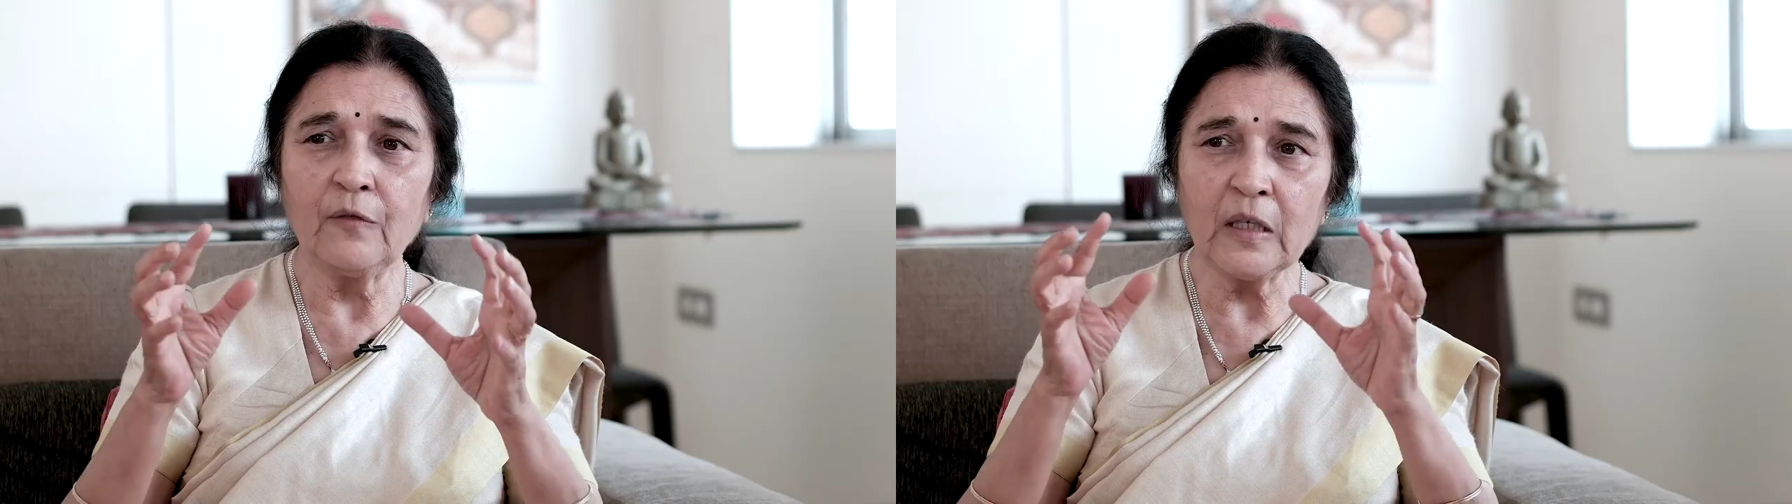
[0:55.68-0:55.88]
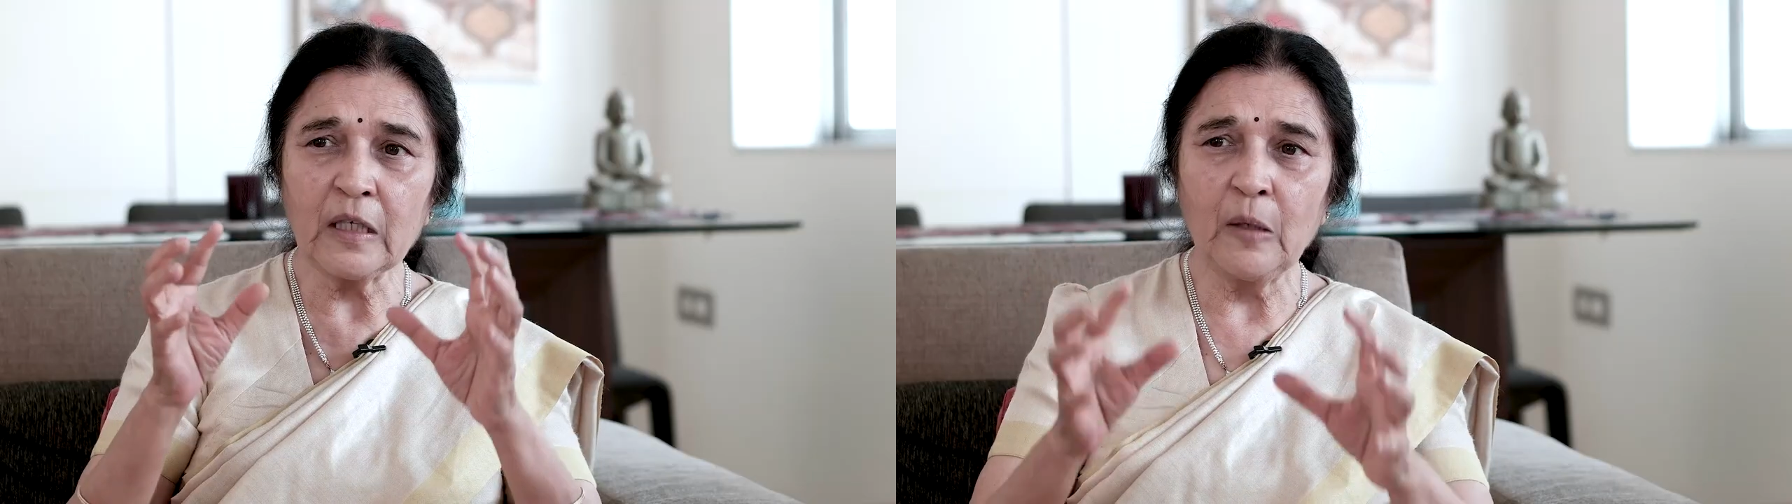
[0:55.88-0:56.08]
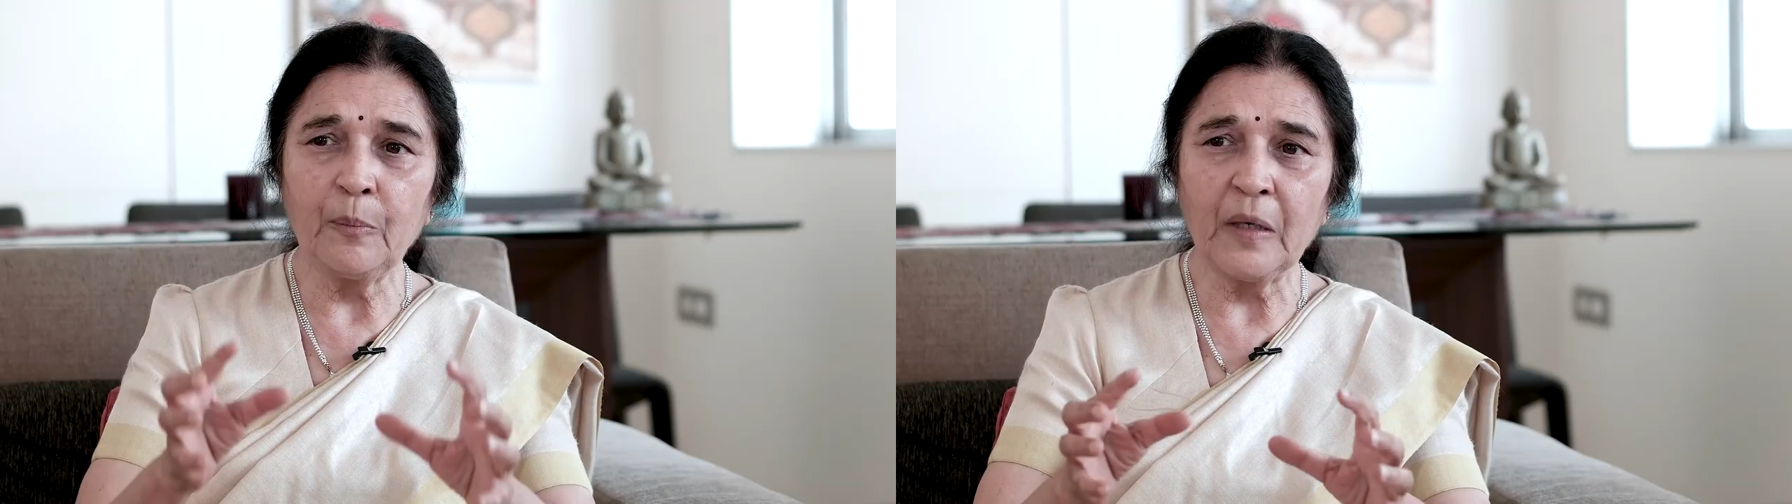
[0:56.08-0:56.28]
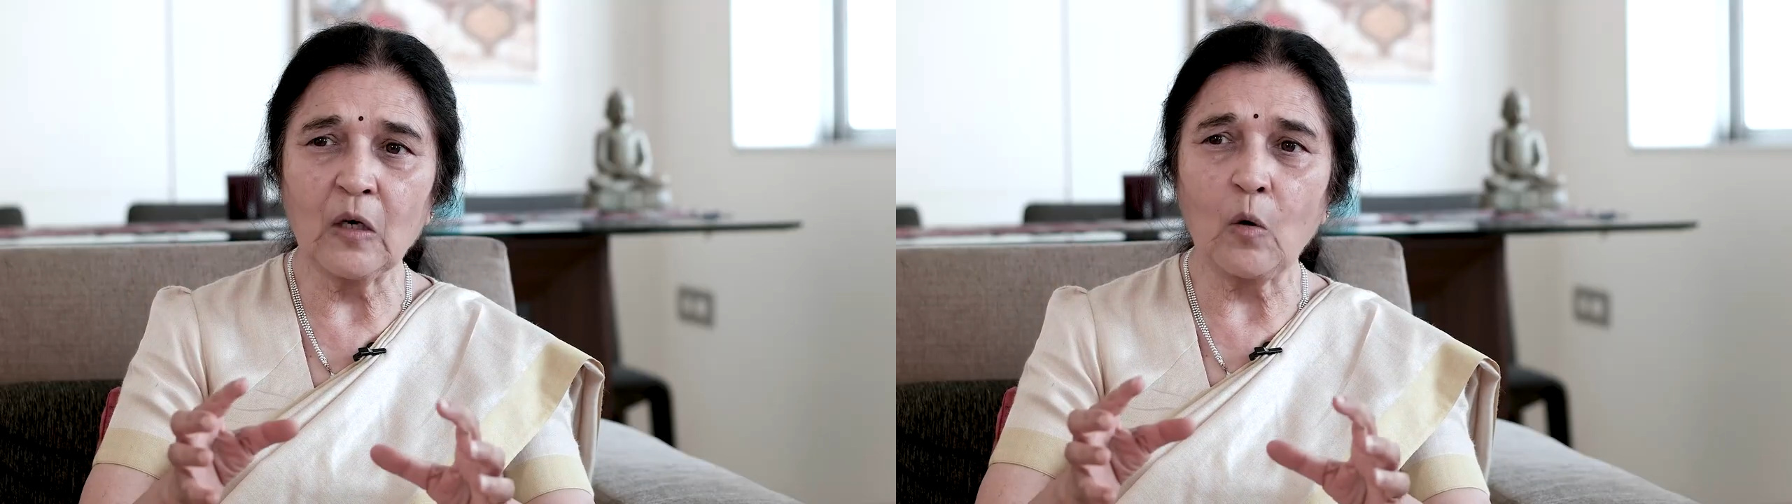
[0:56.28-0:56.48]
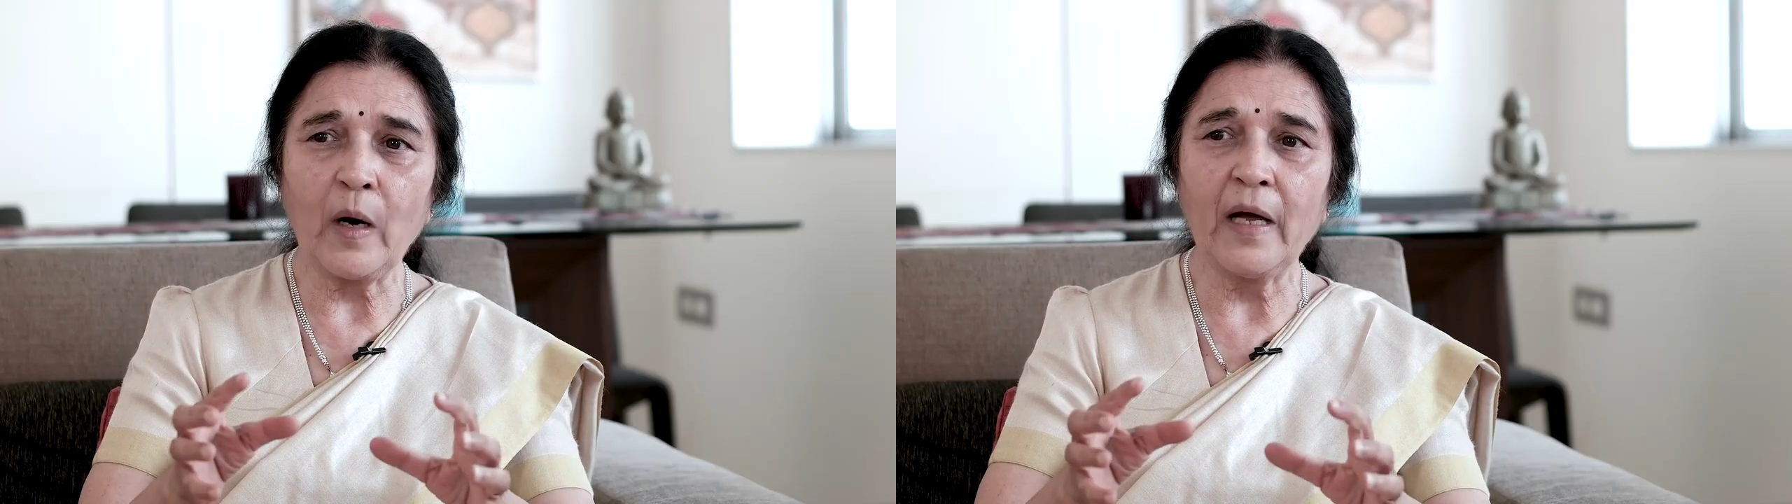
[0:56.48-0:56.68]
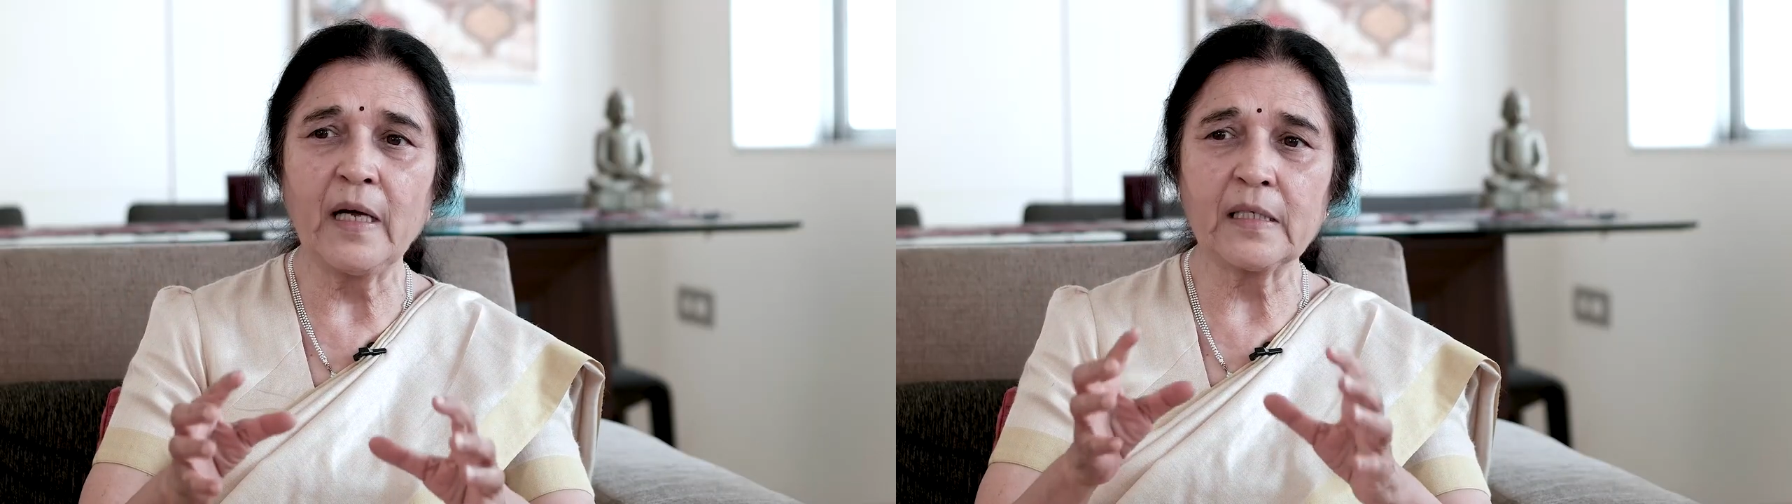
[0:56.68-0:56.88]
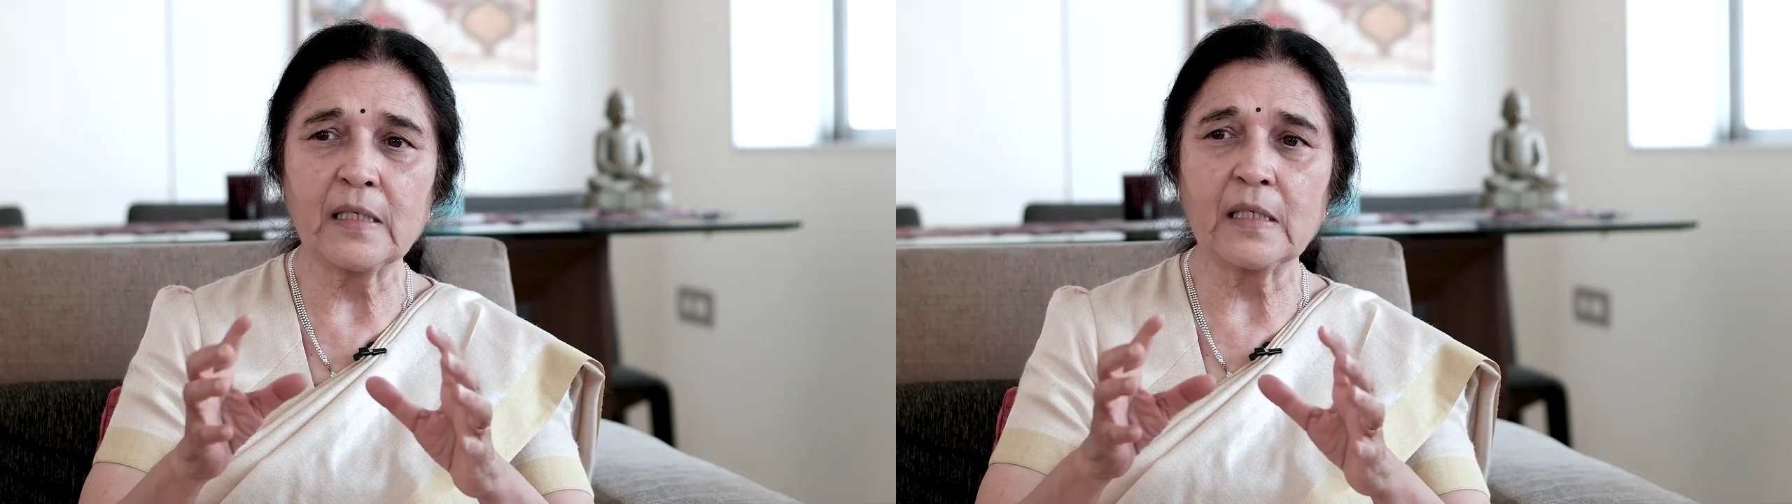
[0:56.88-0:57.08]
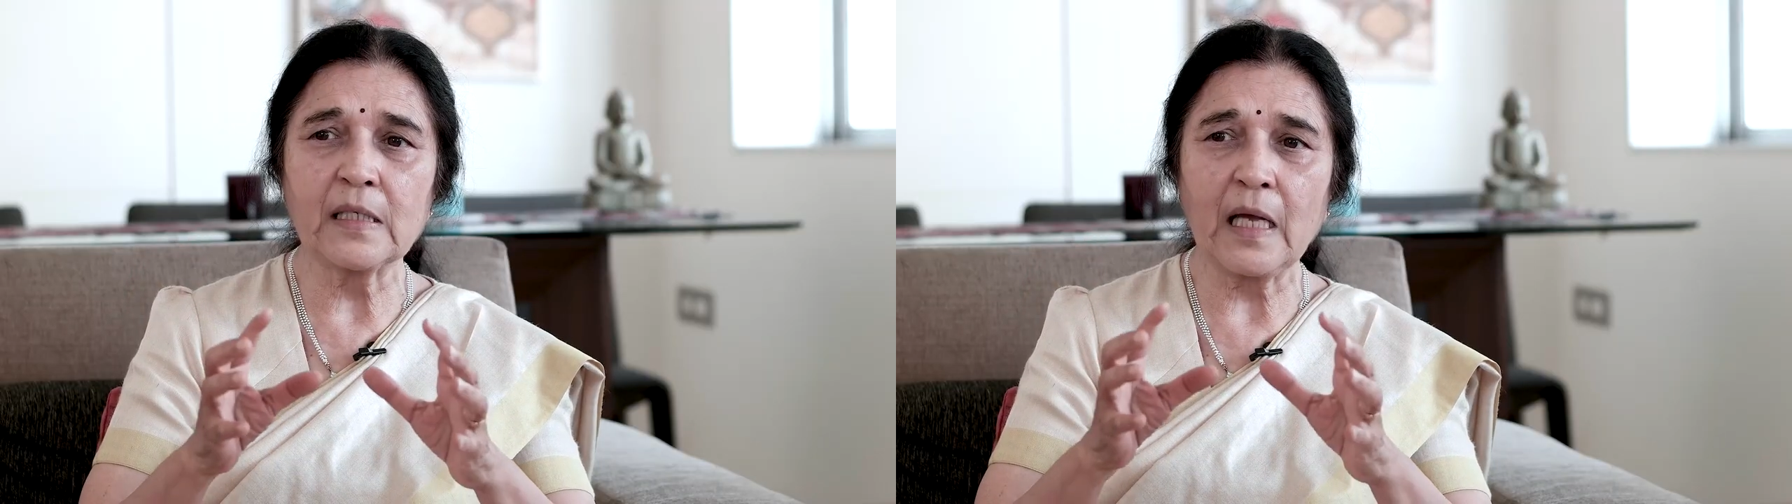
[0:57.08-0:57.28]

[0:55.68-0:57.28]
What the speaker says: Even keeping quiet and